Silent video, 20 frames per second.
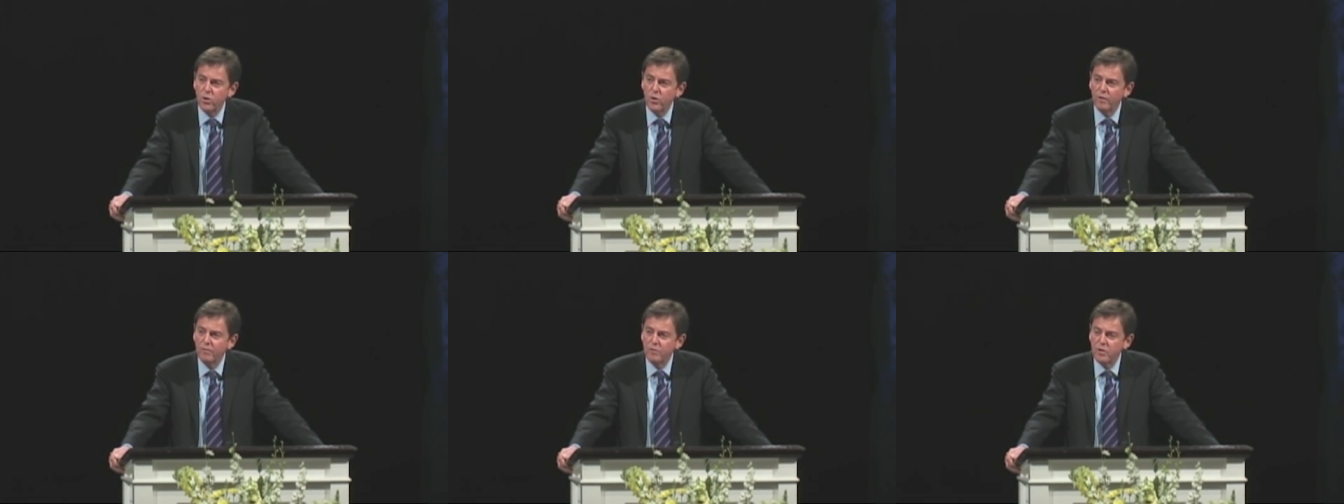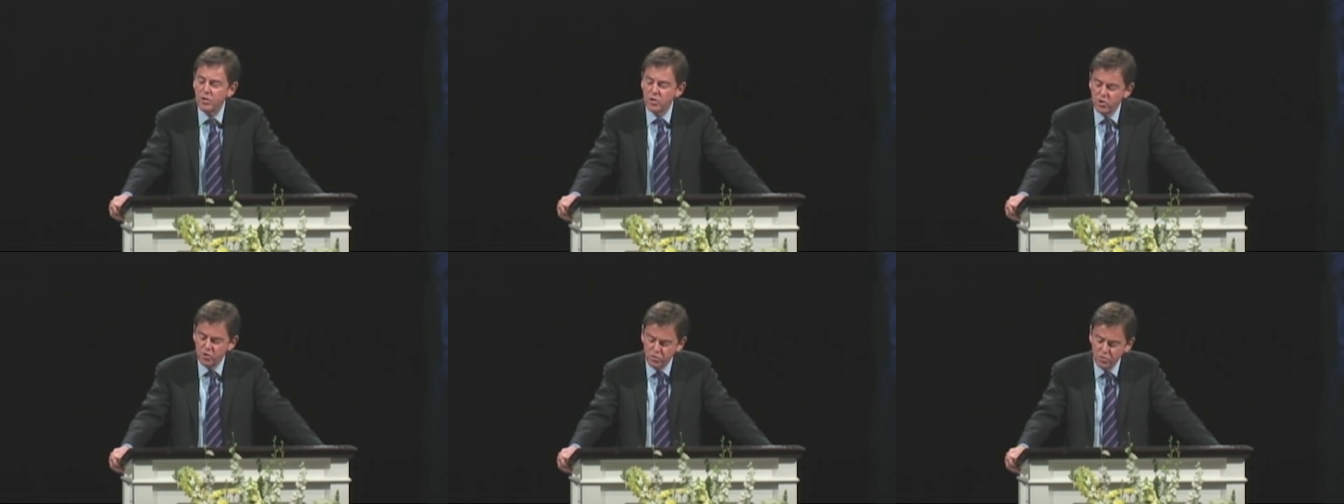you have
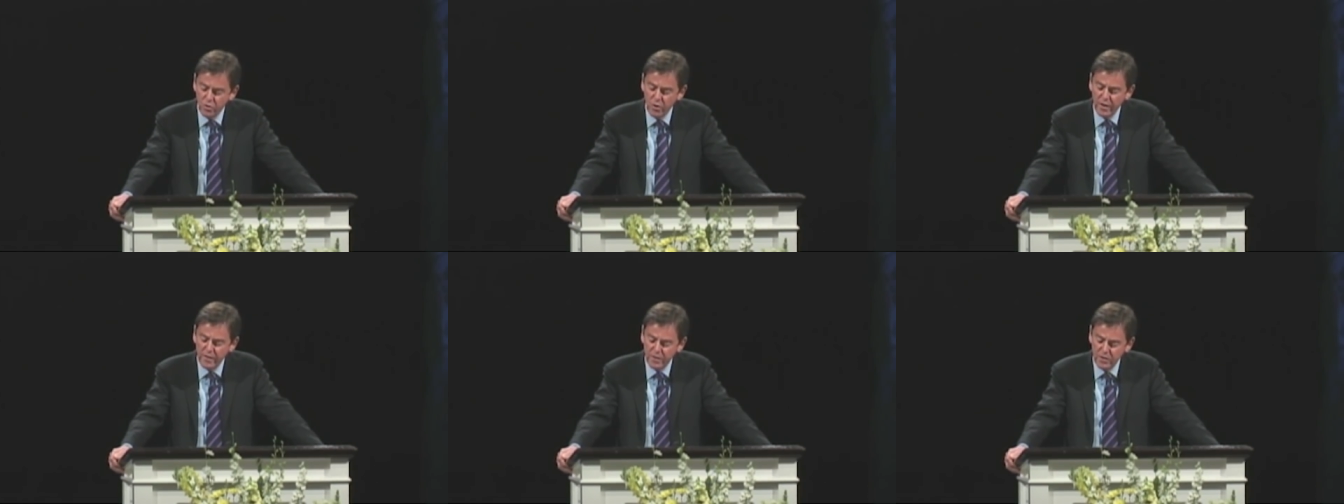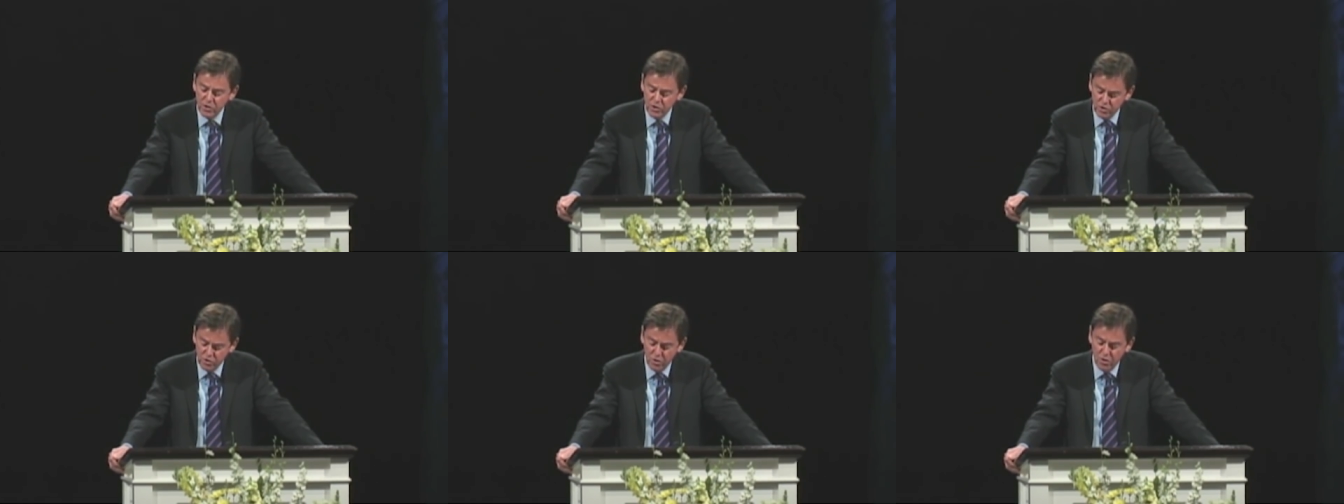destroyed
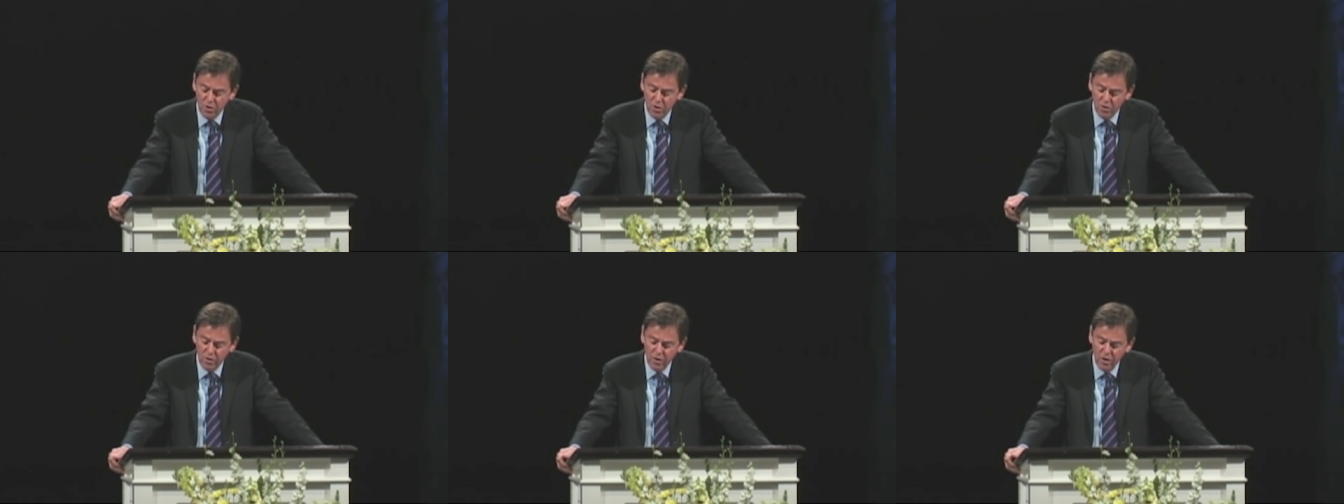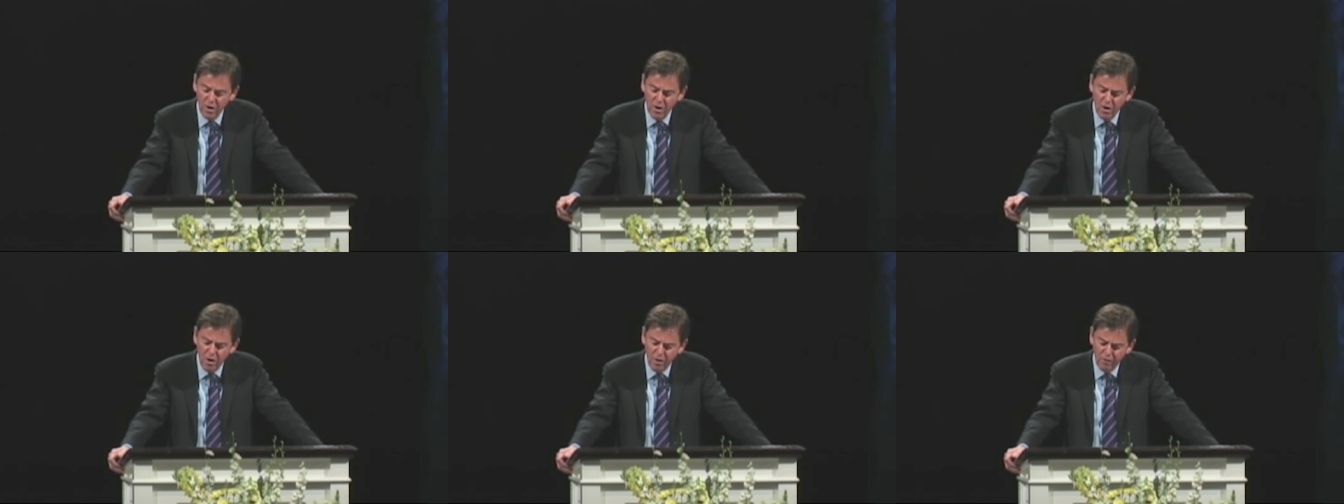the
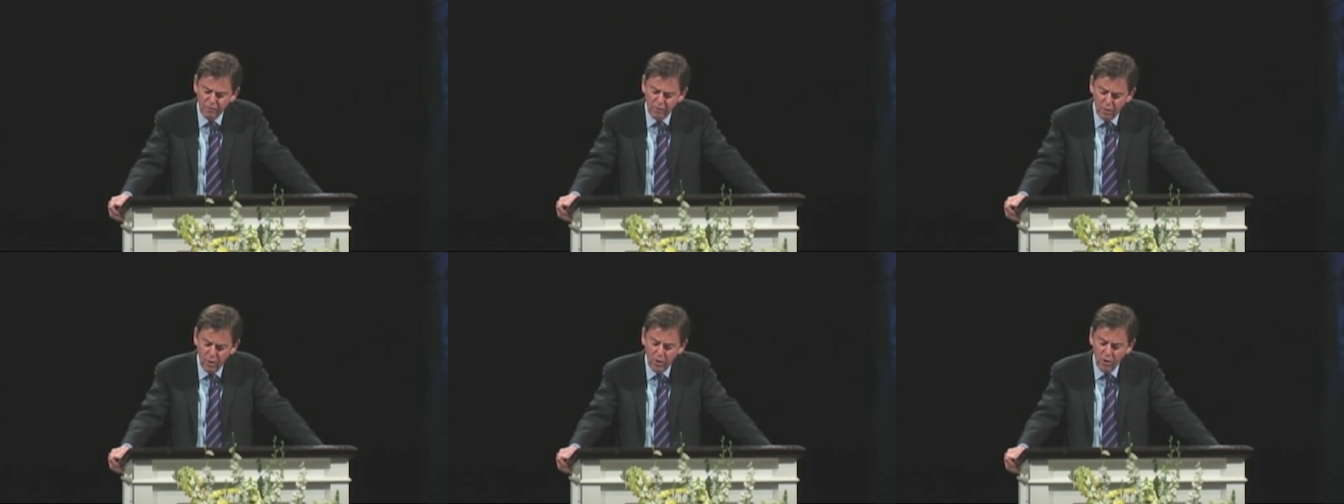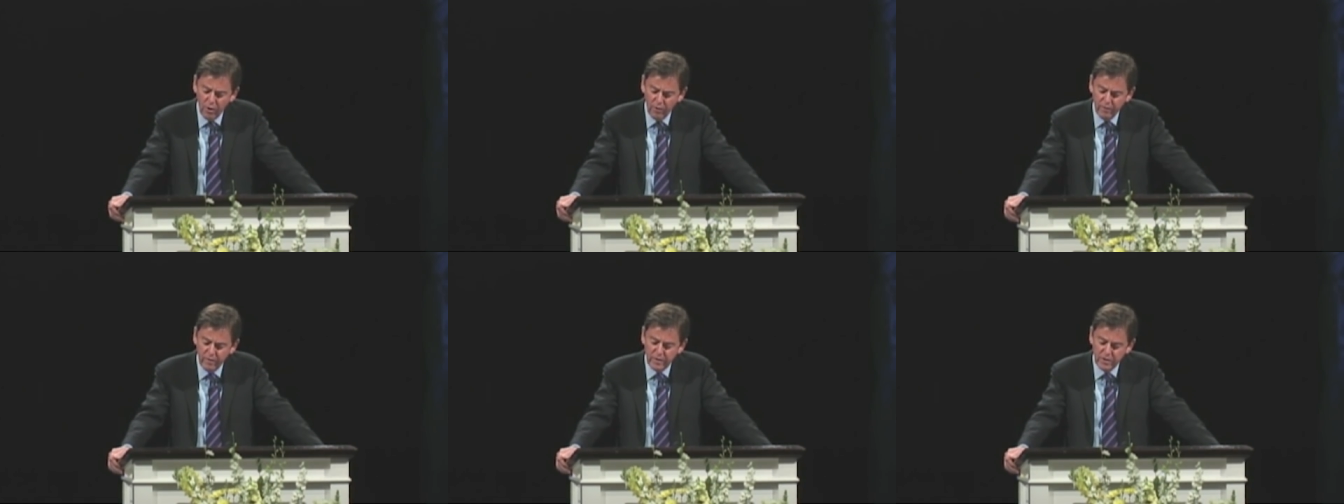song of
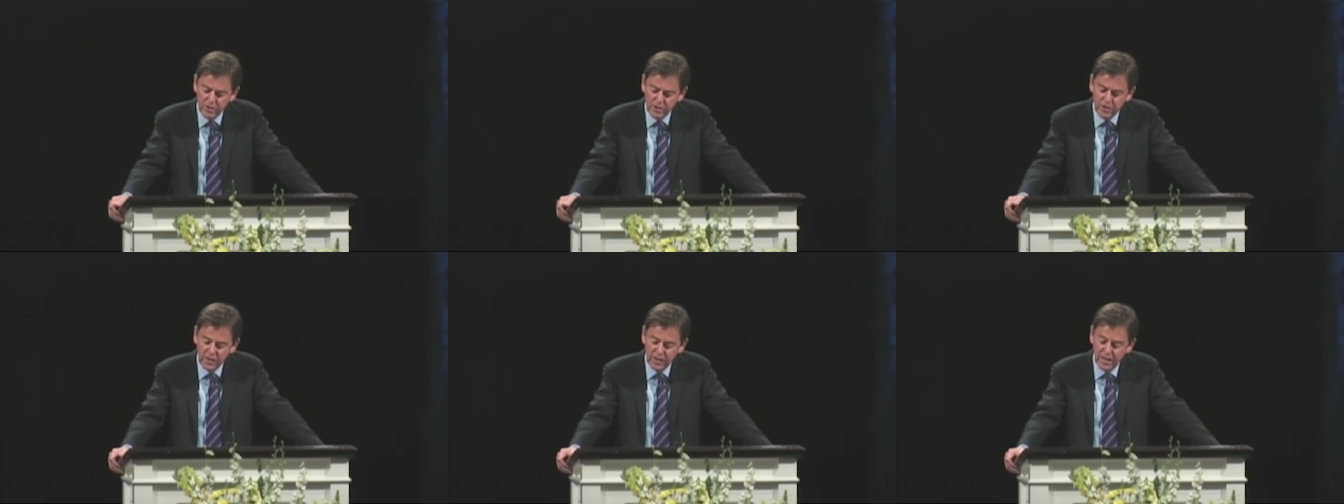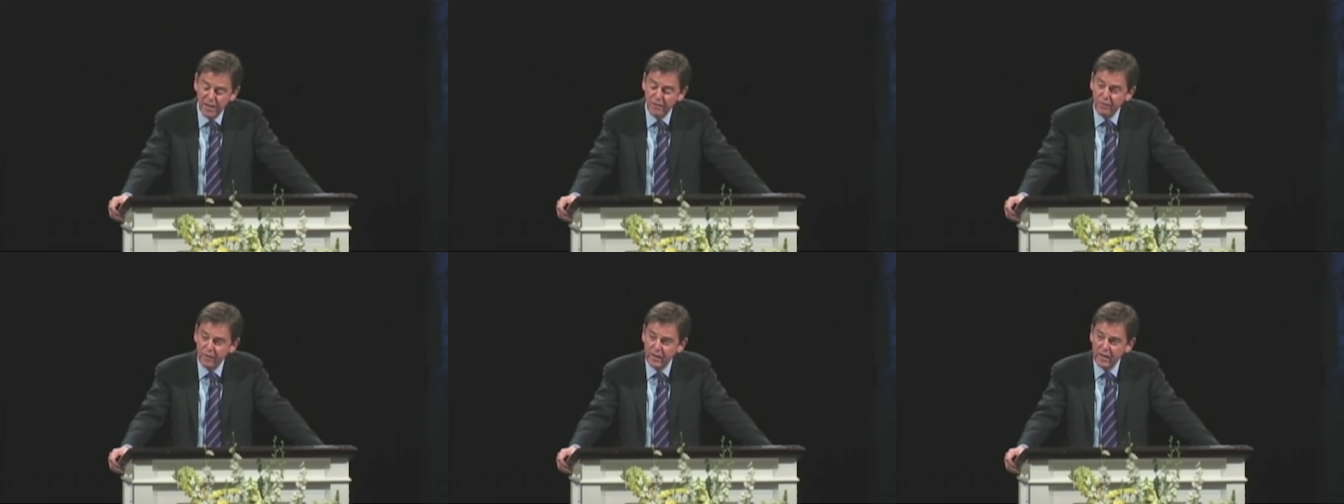all of its
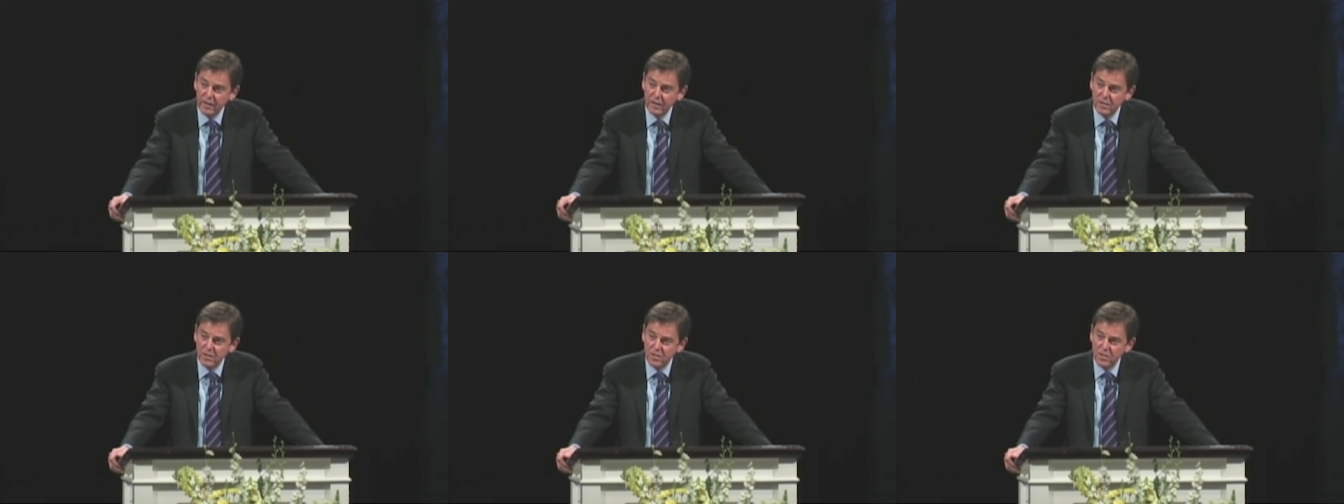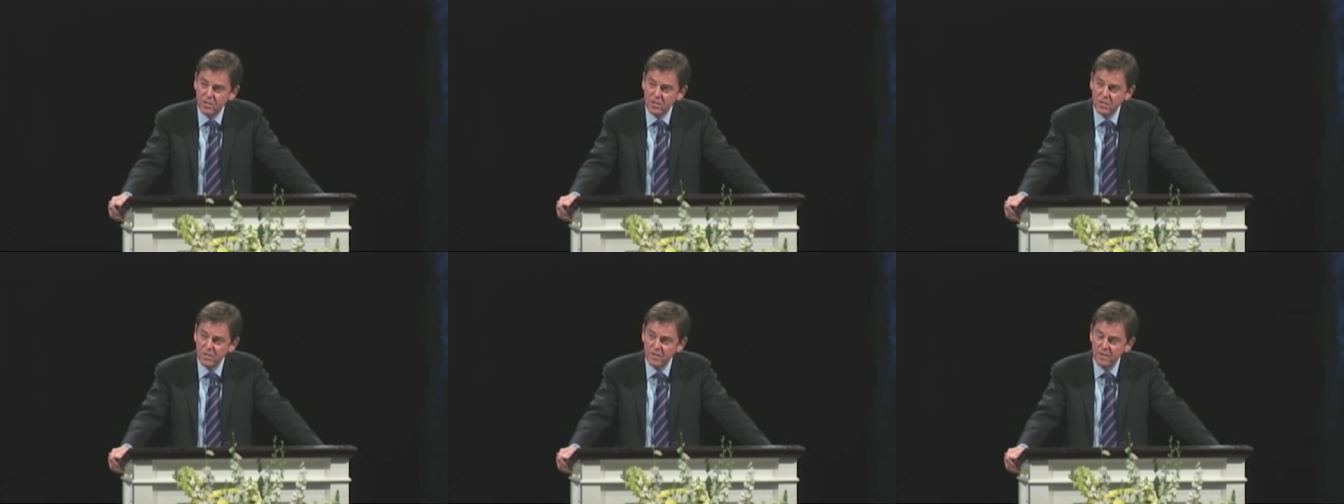
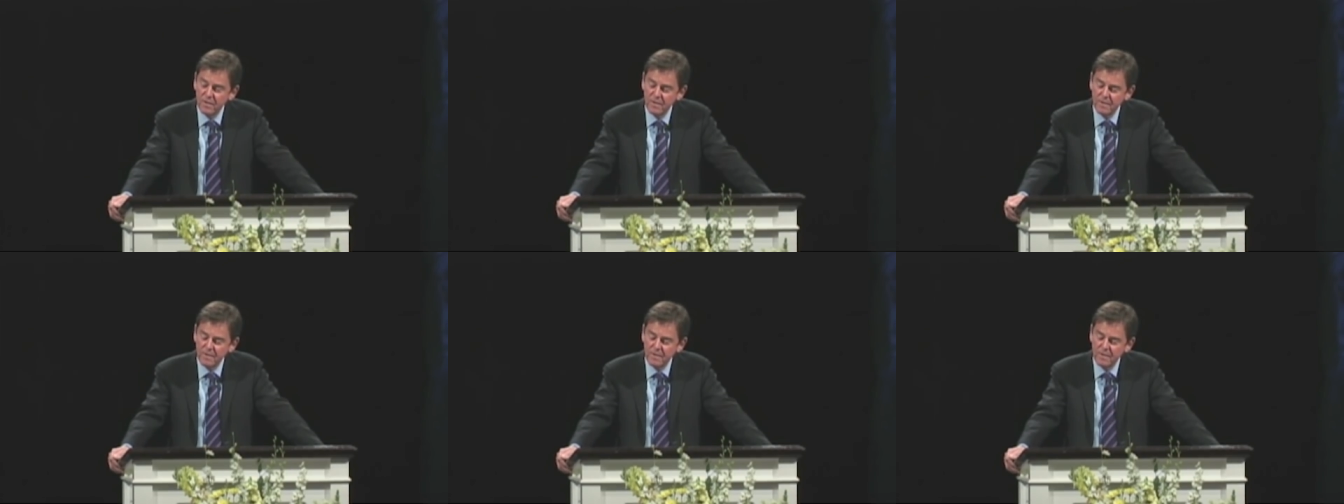significance.